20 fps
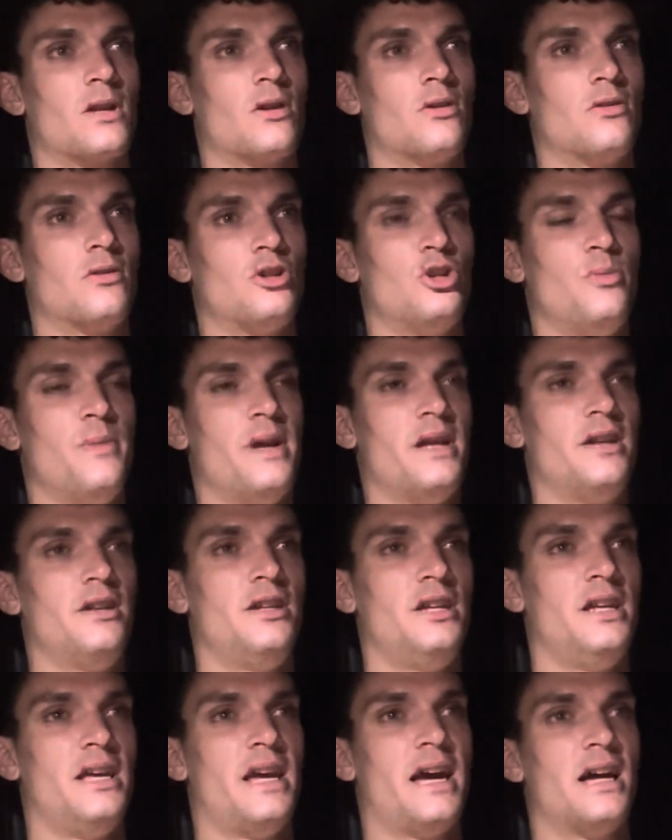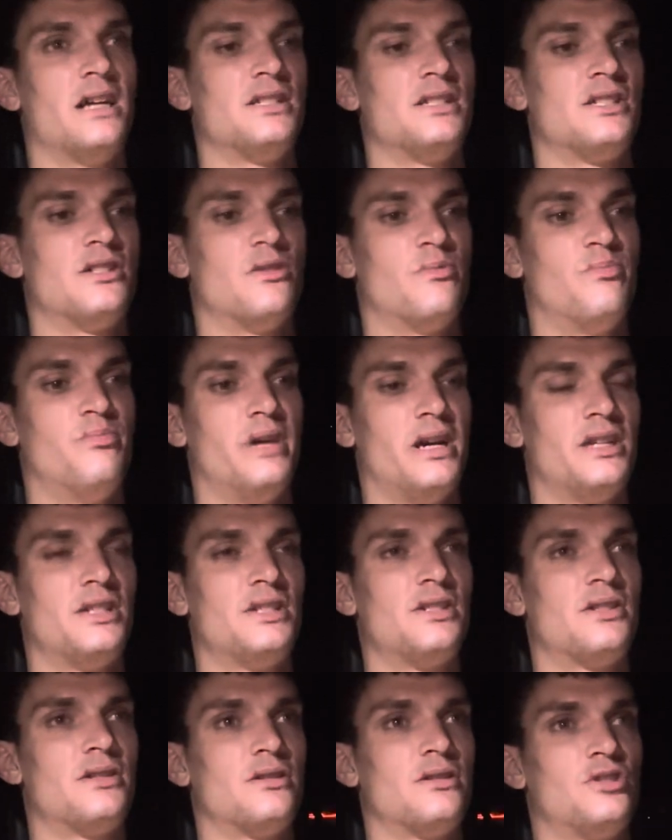humanity has the
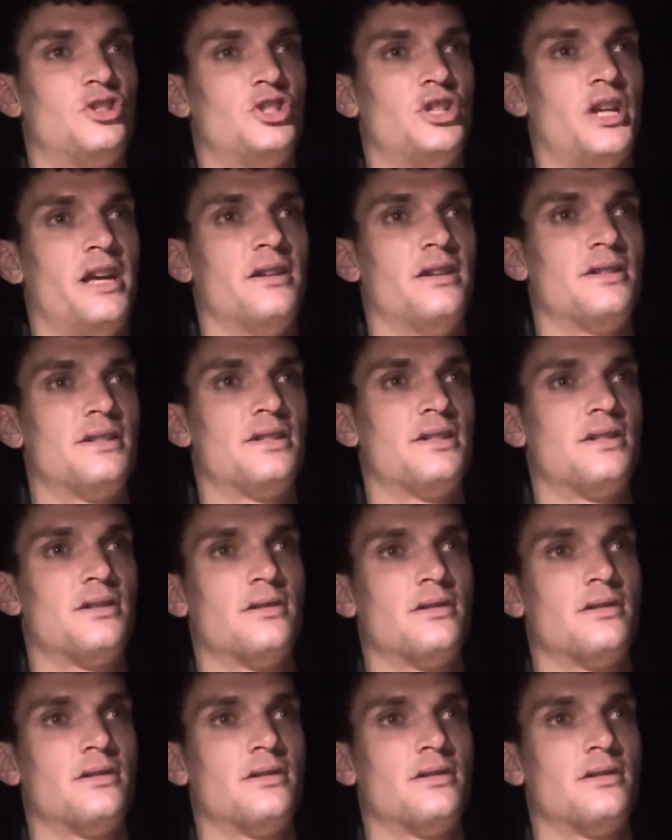best chance,